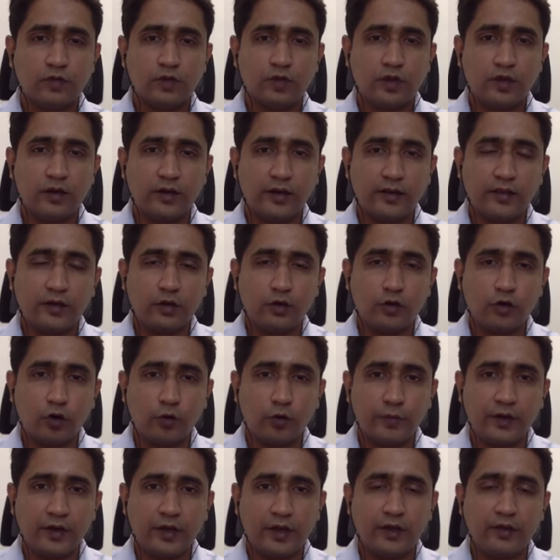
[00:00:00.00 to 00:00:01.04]
Another
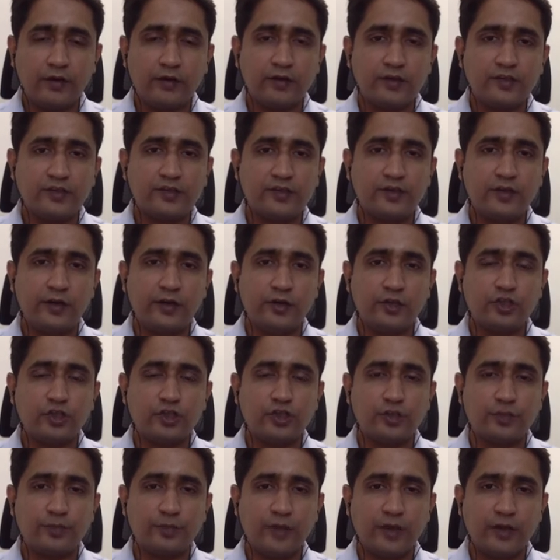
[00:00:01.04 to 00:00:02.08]
common errors relationship